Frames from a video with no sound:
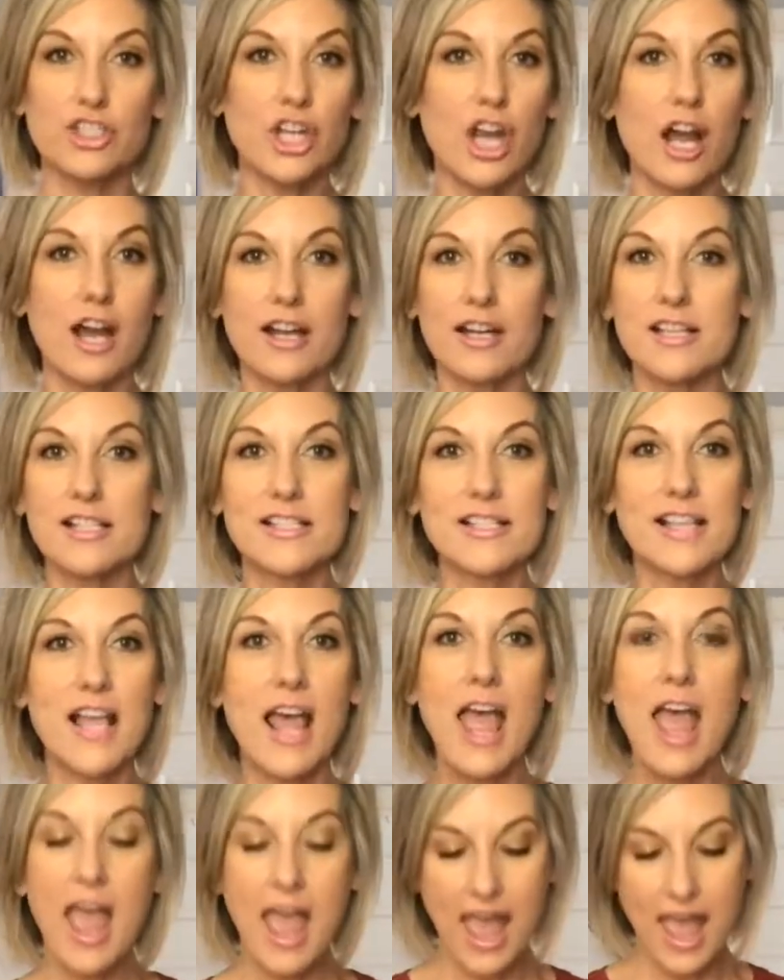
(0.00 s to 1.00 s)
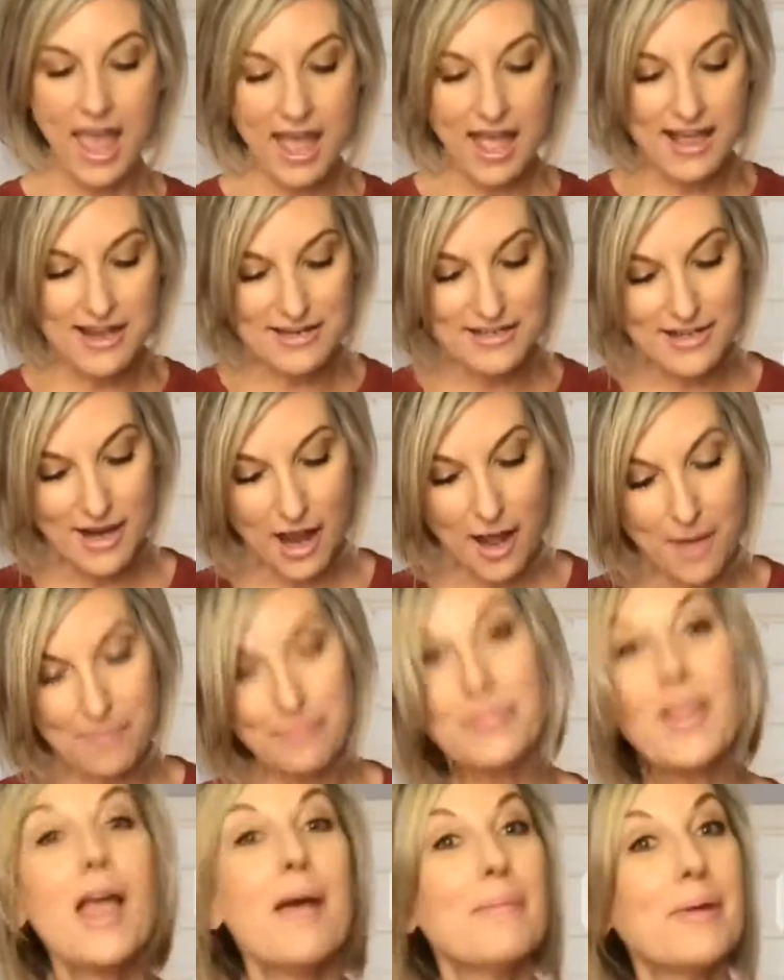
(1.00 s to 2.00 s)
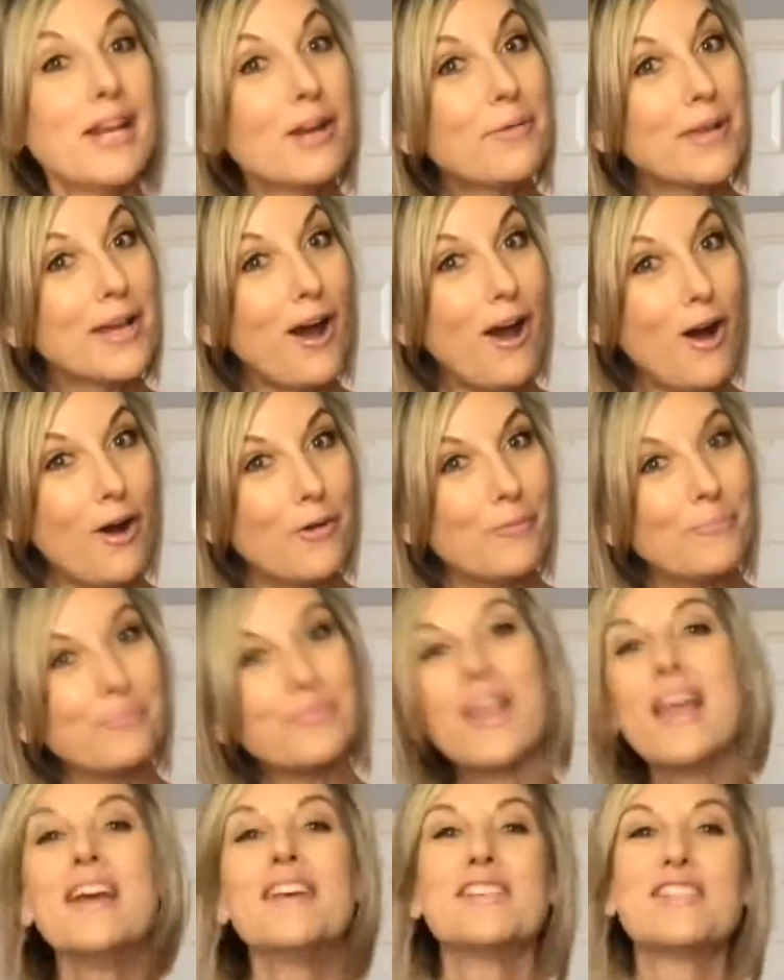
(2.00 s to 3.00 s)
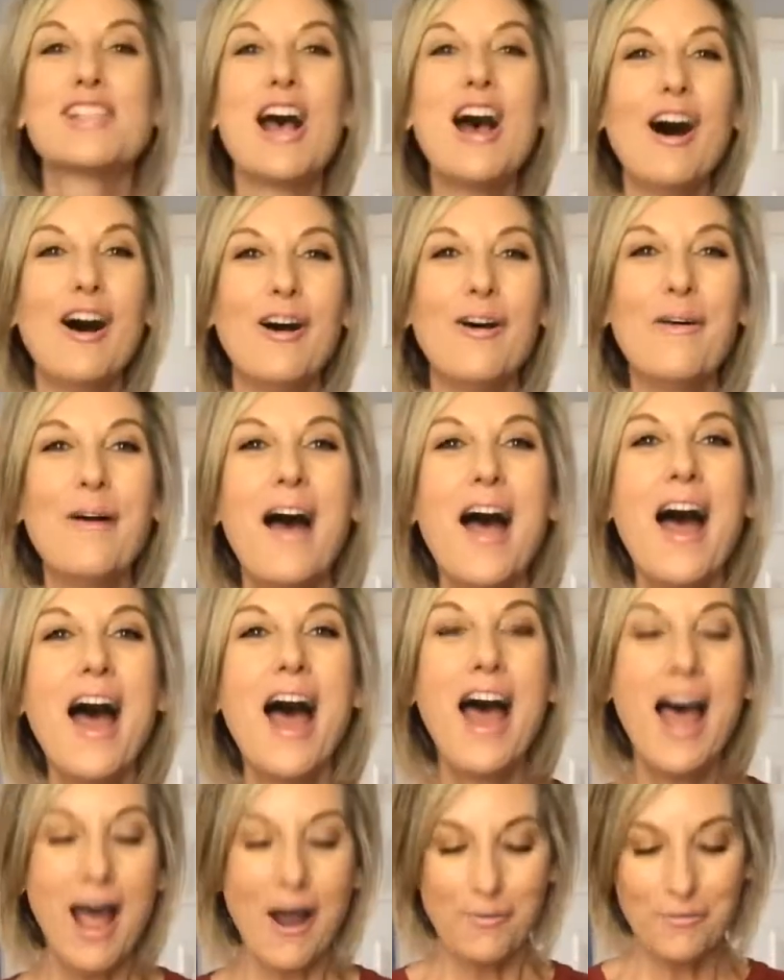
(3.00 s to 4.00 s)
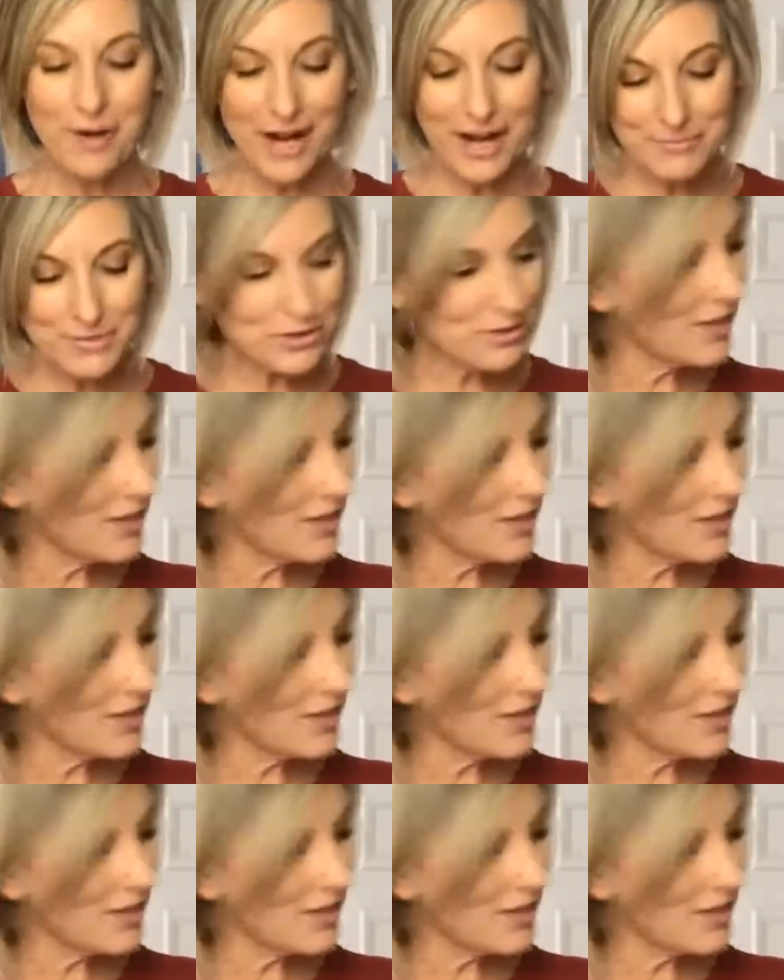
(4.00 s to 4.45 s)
chunks. But here we go. So what I'm